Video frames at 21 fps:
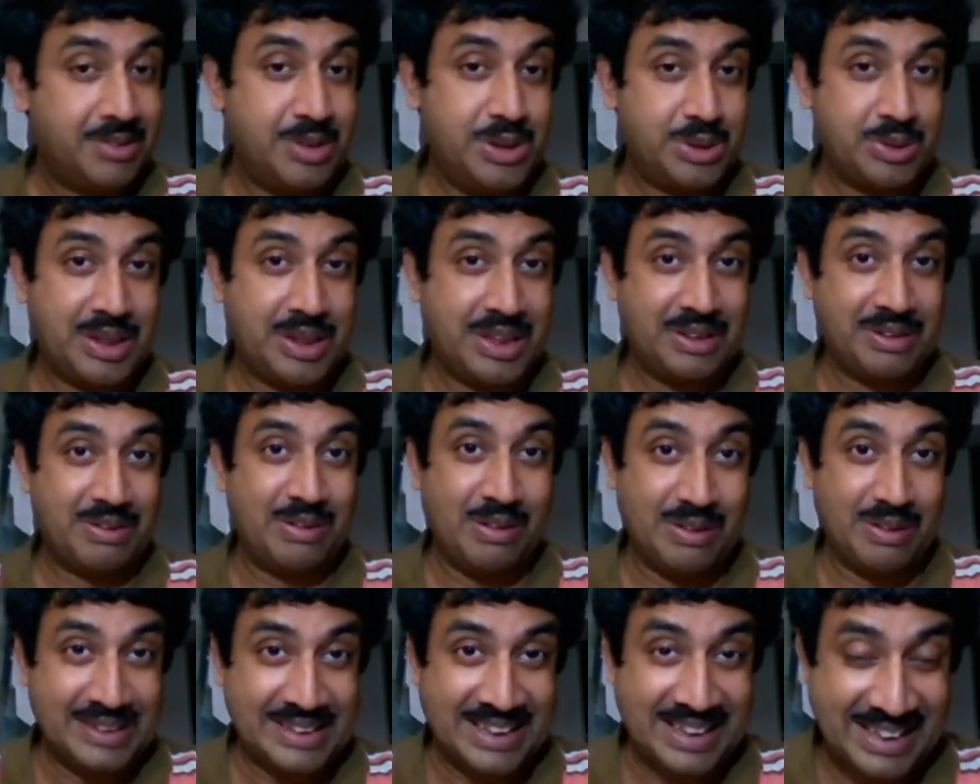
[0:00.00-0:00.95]
which you cannot
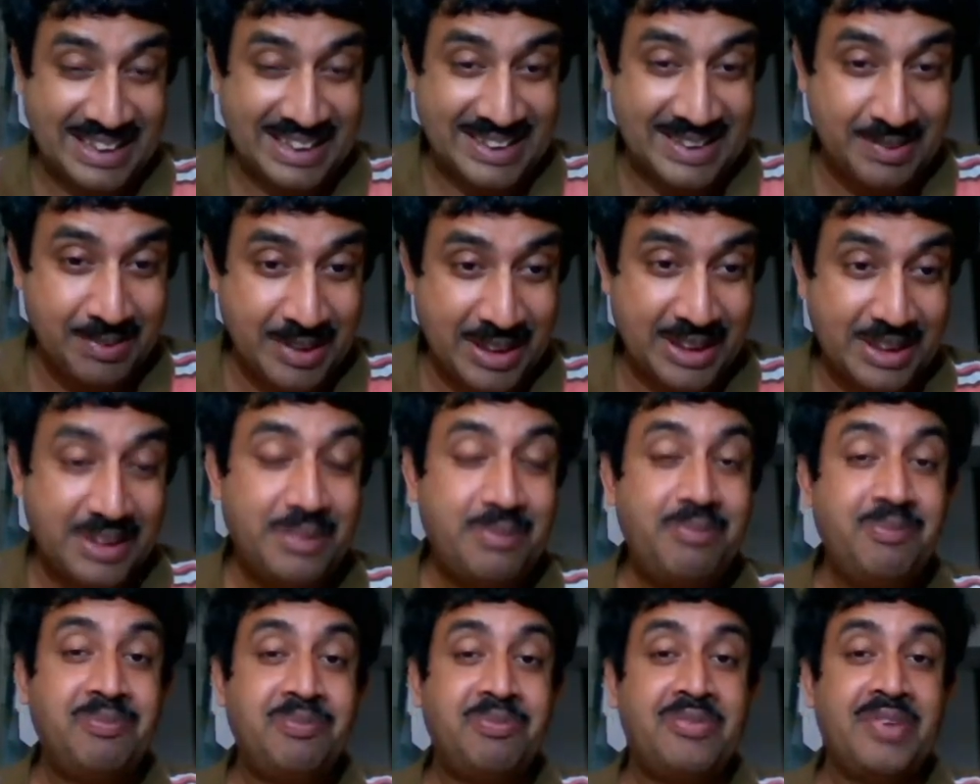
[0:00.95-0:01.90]
logically explain,
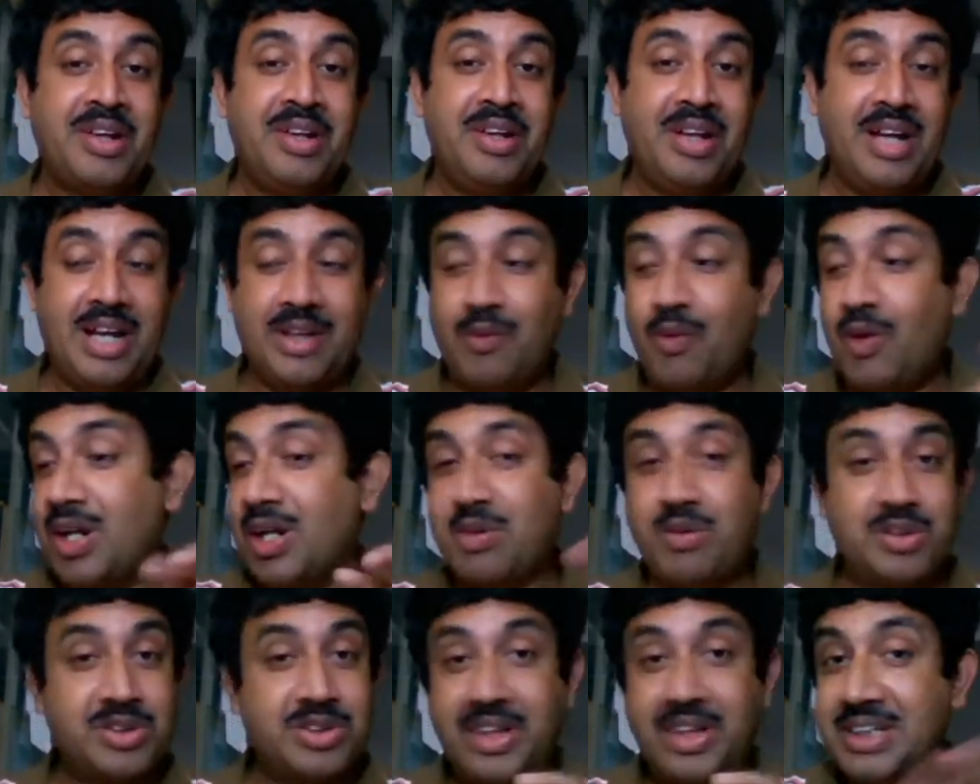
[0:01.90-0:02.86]
and all are
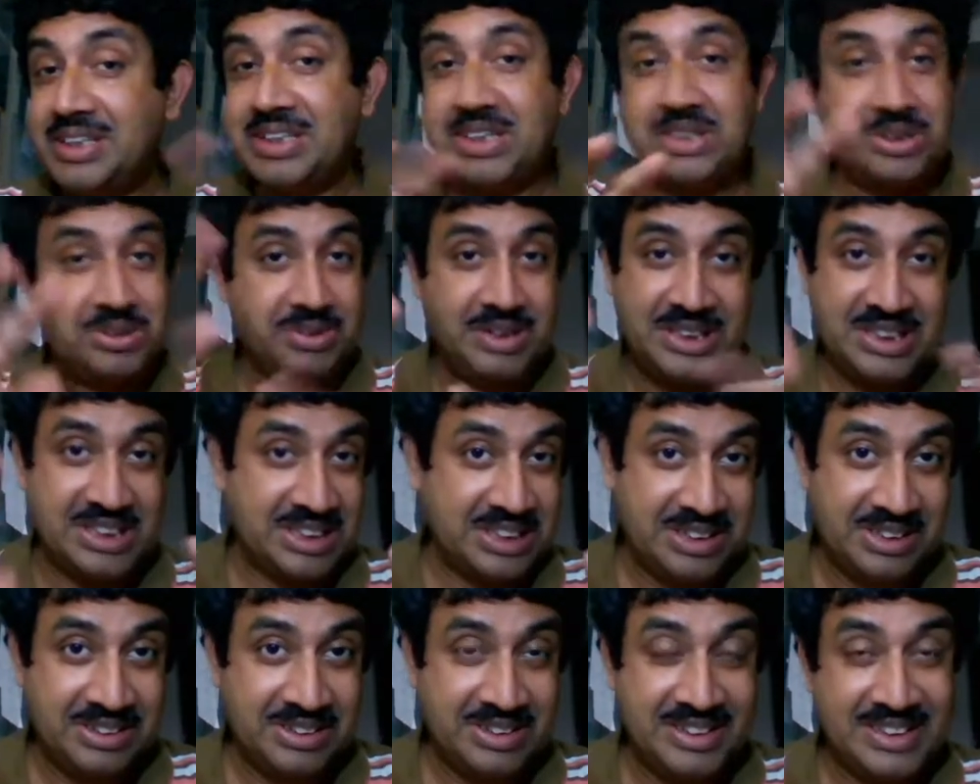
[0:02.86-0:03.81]
contradictory to each
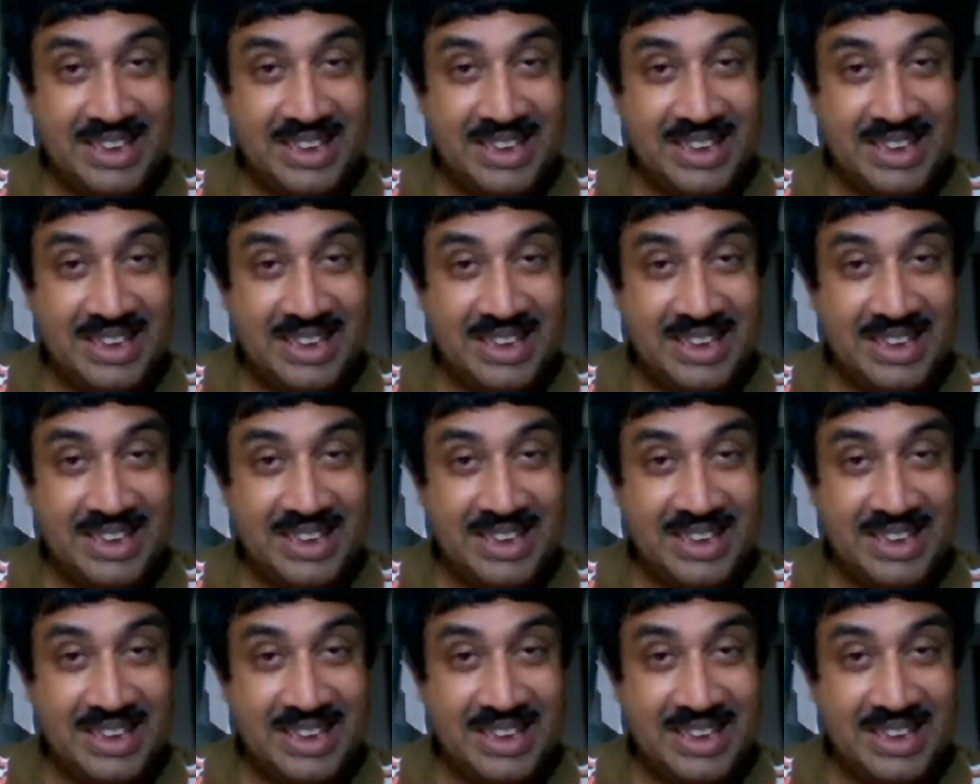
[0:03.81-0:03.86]
other.